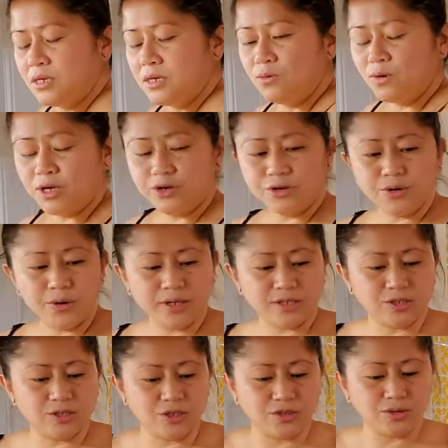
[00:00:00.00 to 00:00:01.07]
What you're going
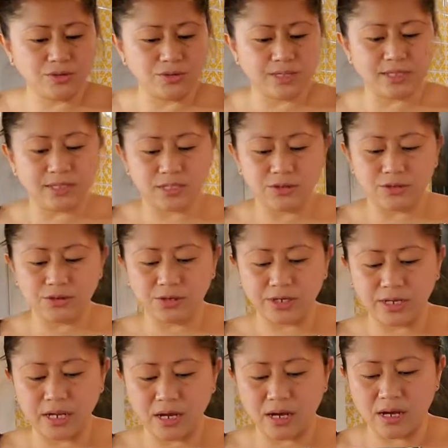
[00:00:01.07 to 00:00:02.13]
to do is you're
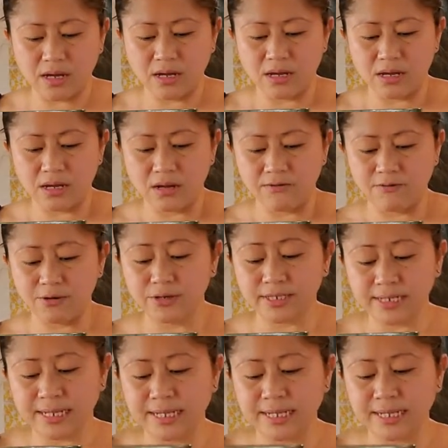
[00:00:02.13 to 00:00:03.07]
gonna first